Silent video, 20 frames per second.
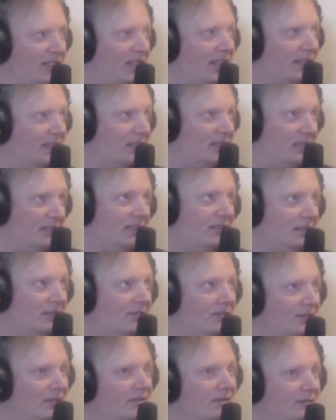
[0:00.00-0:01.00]
I could see
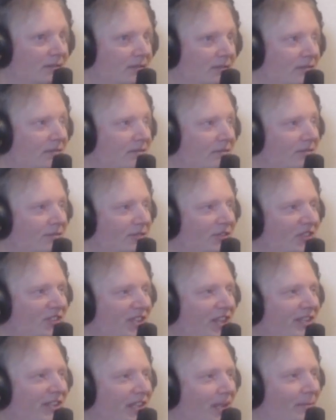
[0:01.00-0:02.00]
she's
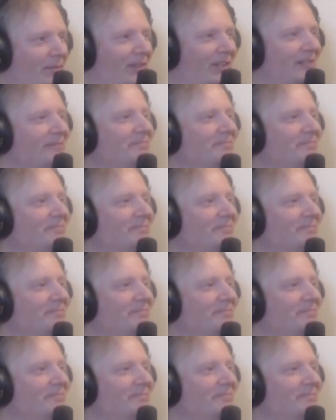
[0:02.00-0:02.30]
getting up there.